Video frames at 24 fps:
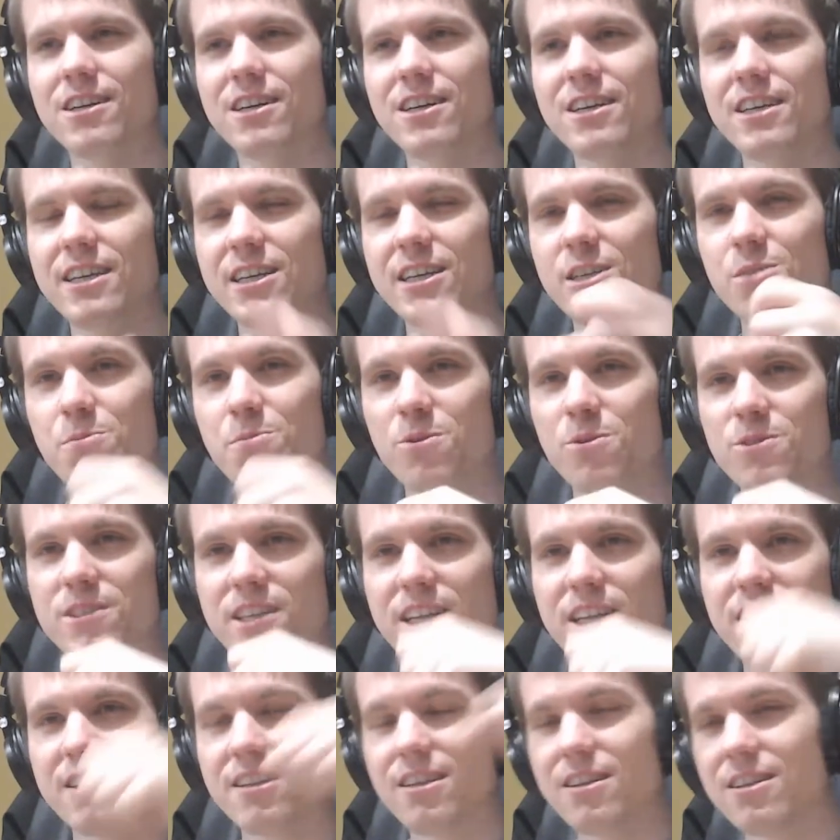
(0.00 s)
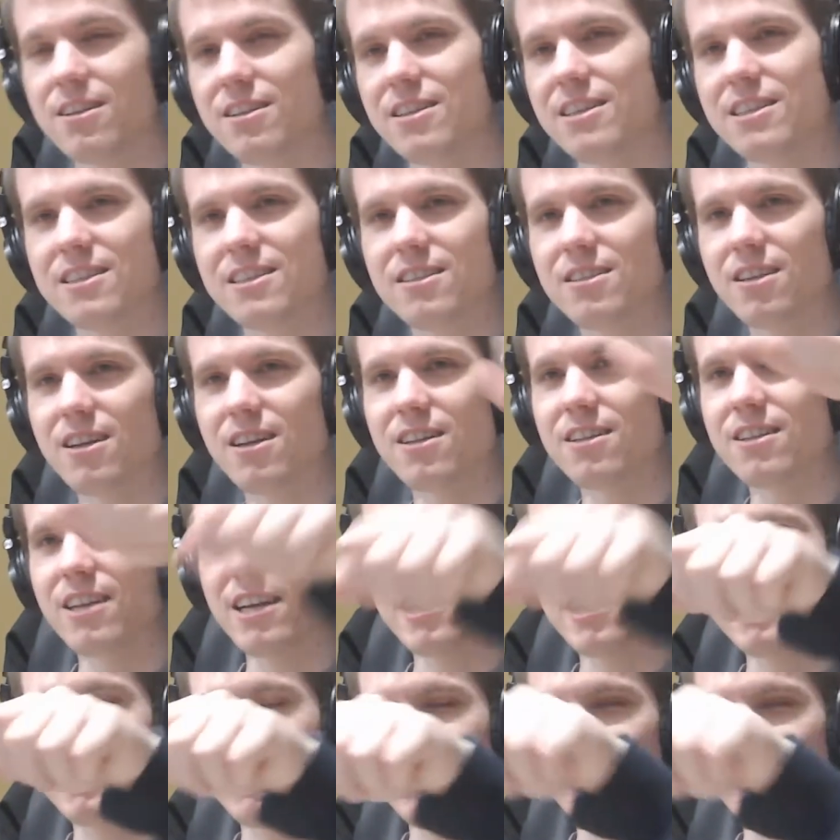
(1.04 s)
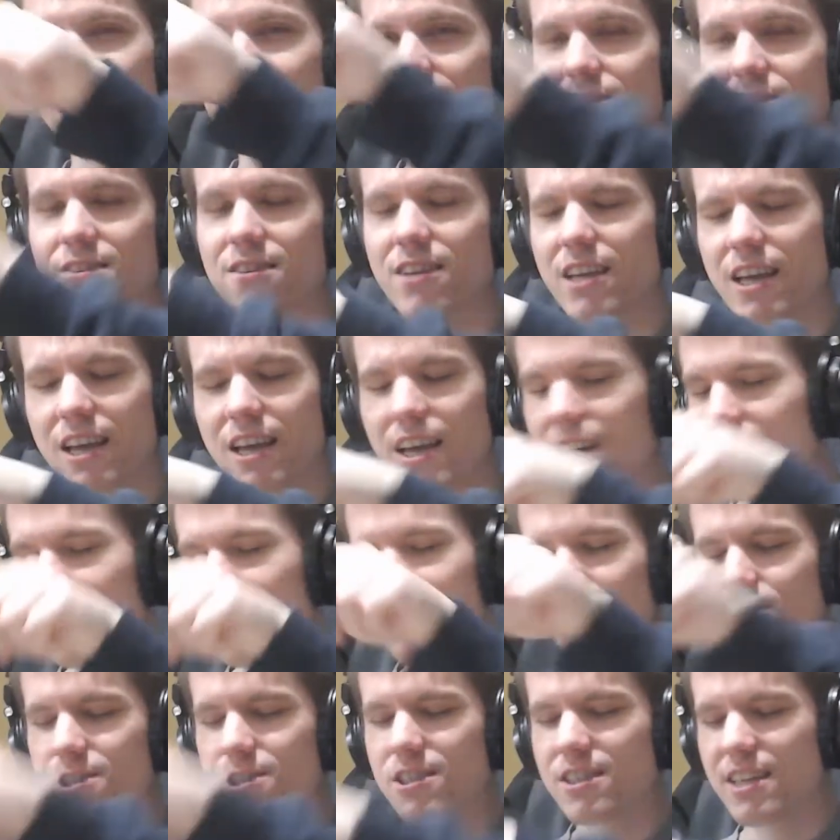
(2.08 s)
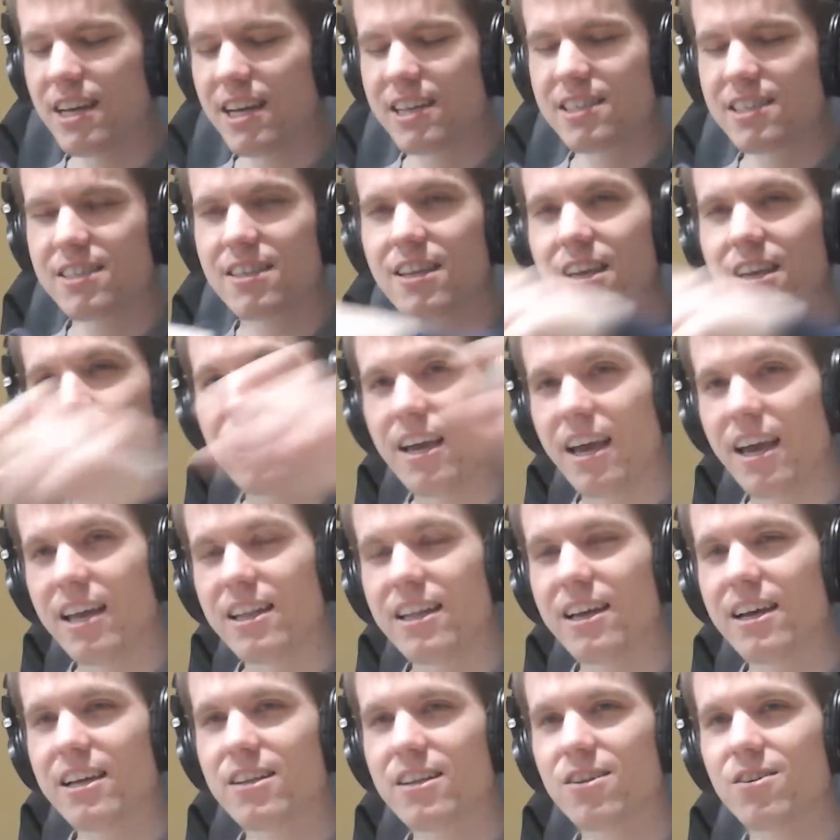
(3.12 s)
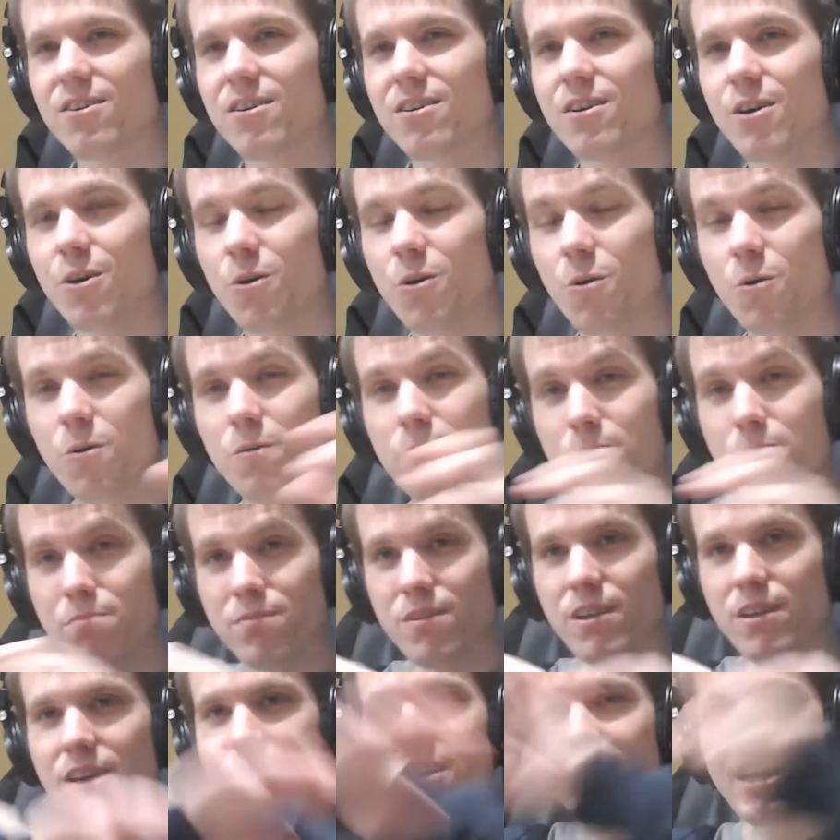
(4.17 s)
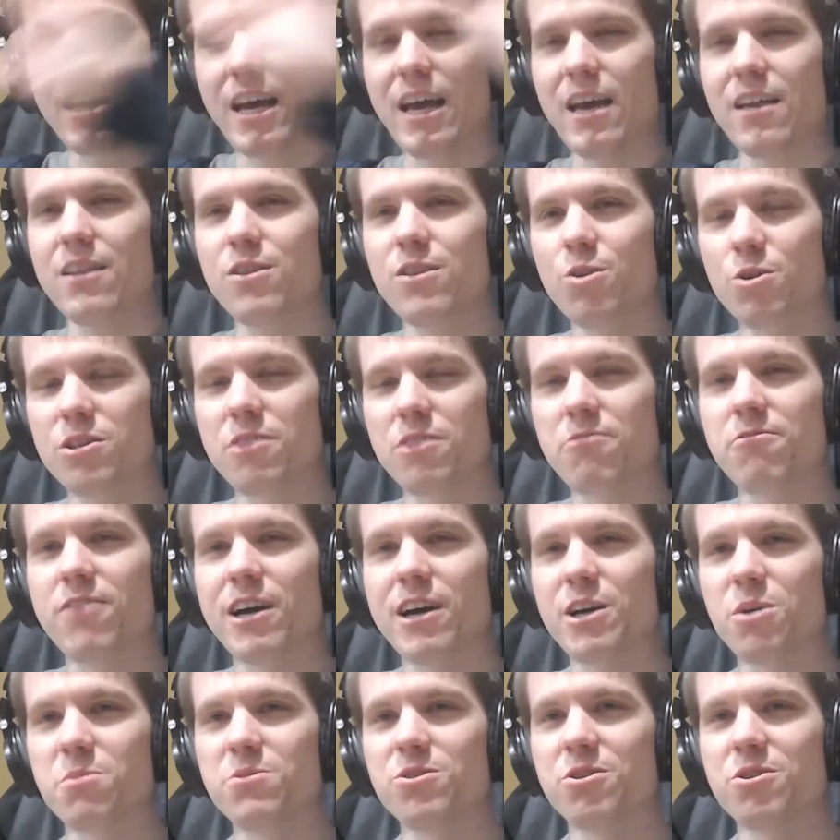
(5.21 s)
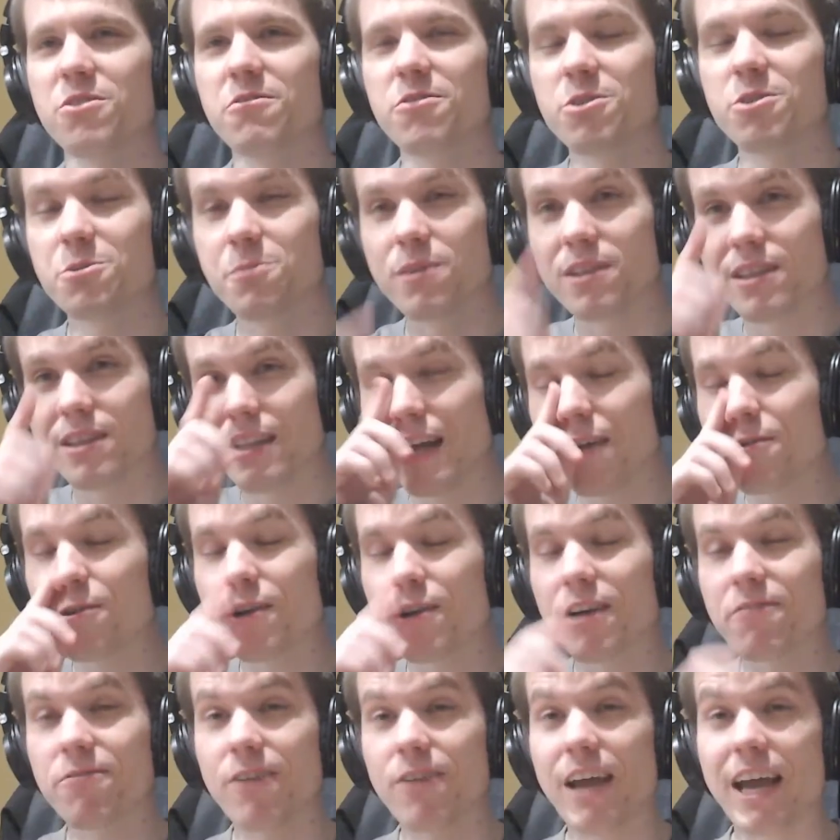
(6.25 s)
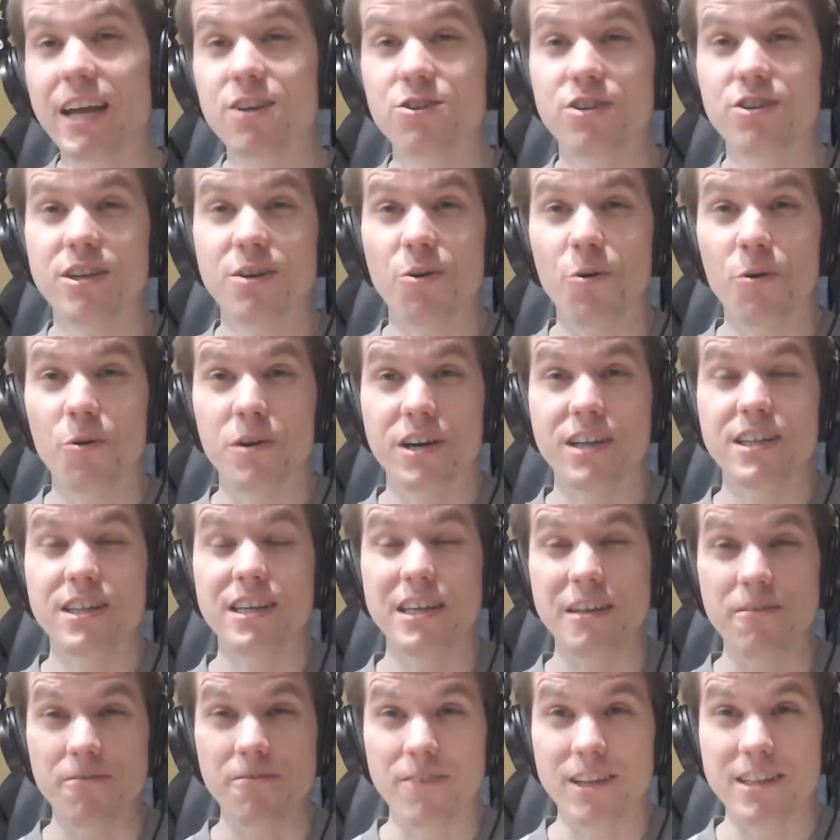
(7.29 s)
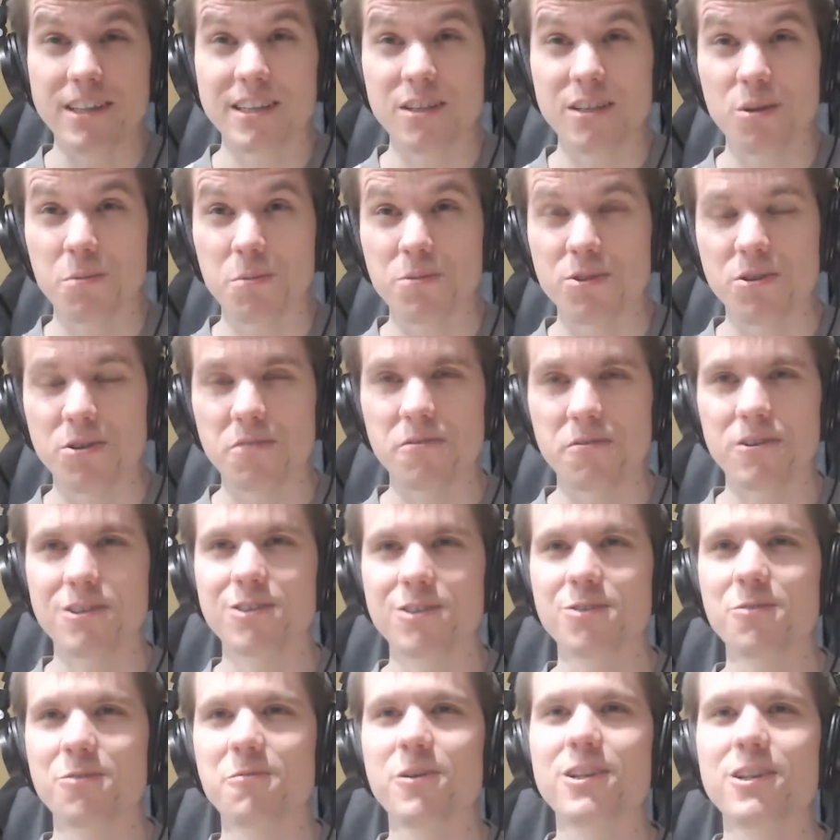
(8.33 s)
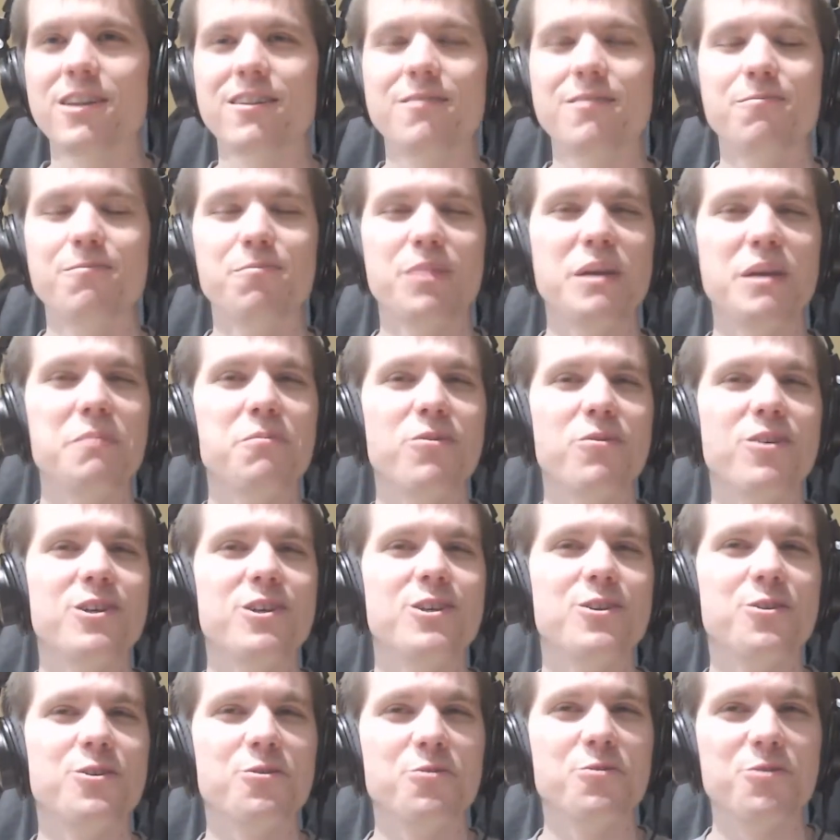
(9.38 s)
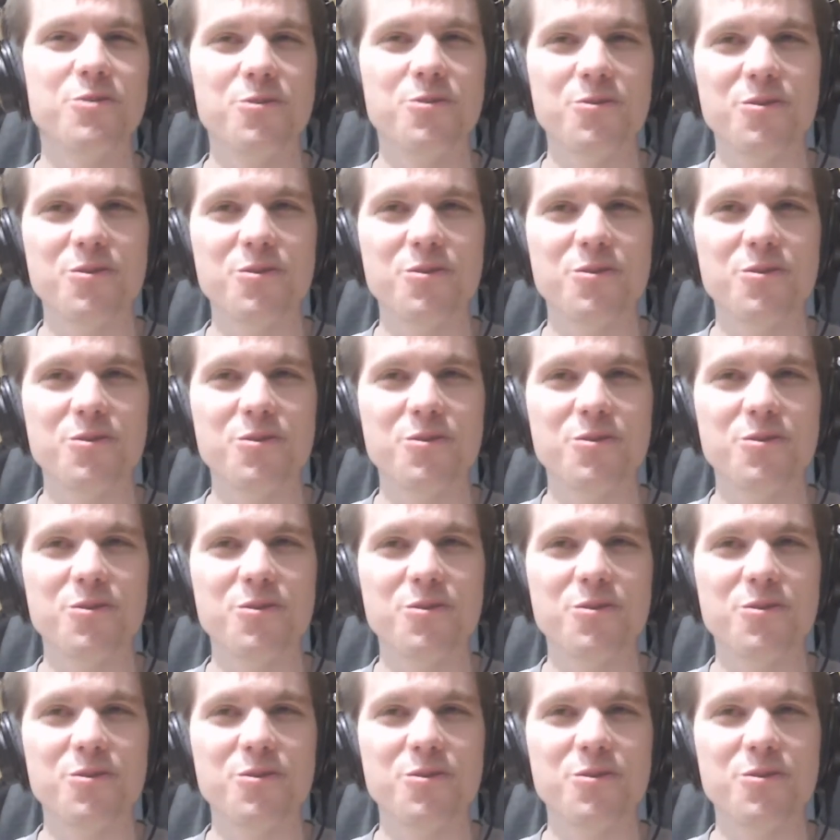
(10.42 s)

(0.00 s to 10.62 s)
expose that this.text again equals text, and then notify observers. But now you have actually already invented observers. So what people used to